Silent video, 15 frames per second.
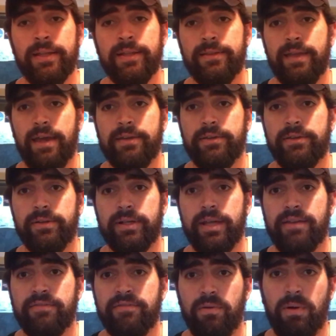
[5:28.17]
Thank you
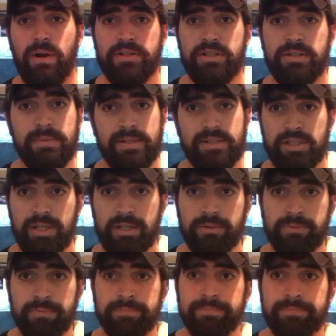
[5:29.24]
again for watching my channel.